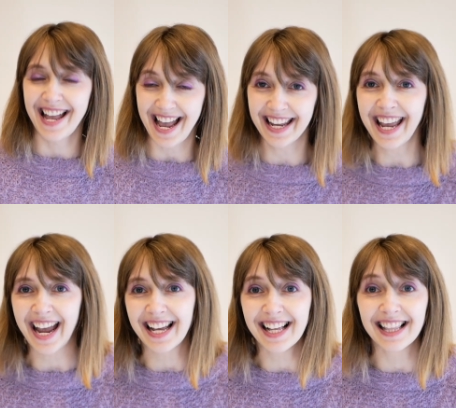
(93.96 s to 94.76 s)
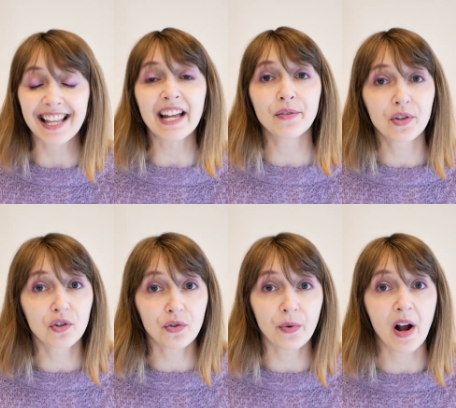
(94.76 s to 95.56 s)
Okay, let's
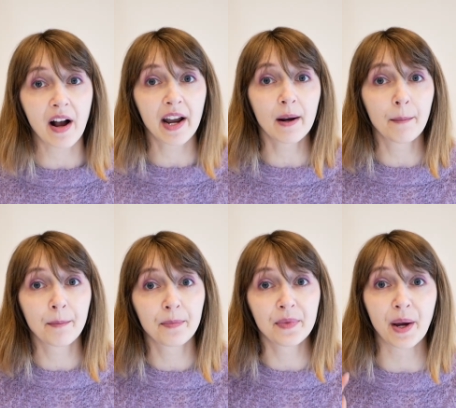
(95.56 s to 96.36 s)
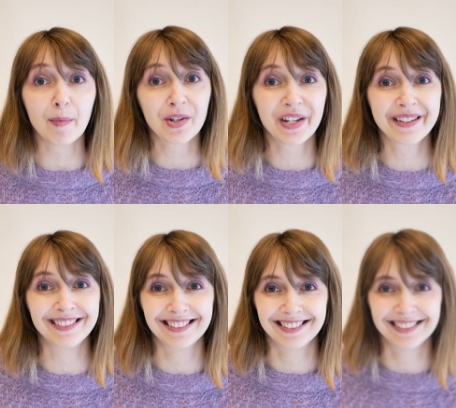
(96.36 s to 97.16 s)
try number two.
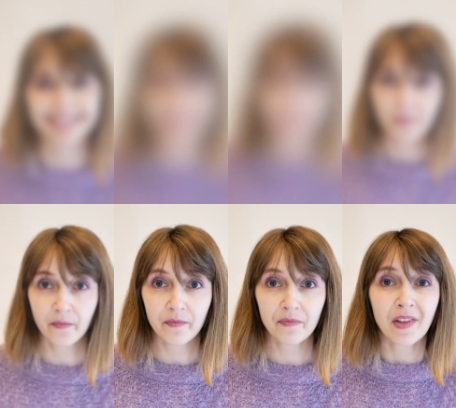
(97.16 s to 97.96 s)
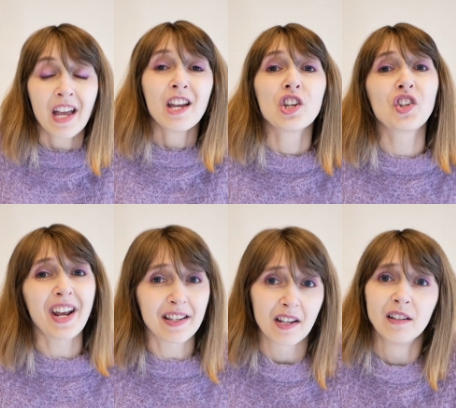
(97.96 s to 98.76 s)
She
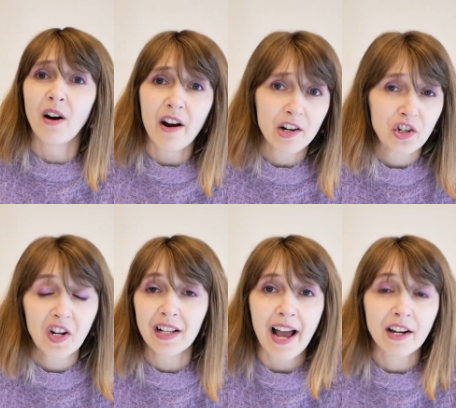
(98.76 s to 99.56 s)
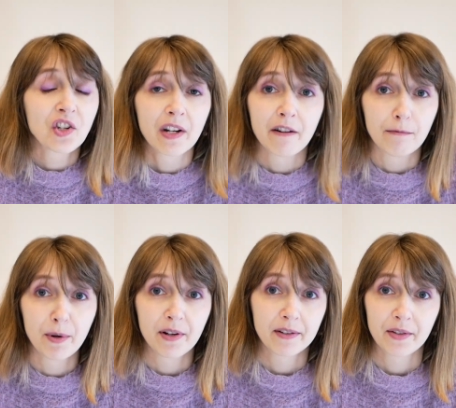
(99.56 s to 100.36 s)
has a large collection of
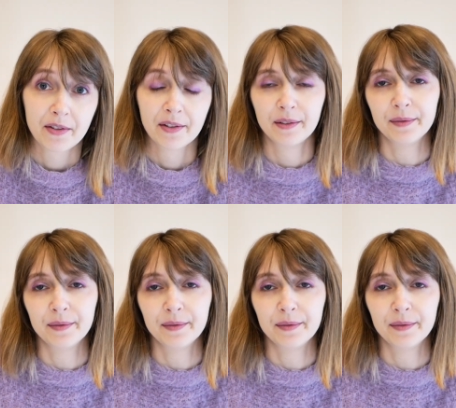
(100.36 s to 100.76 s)
books.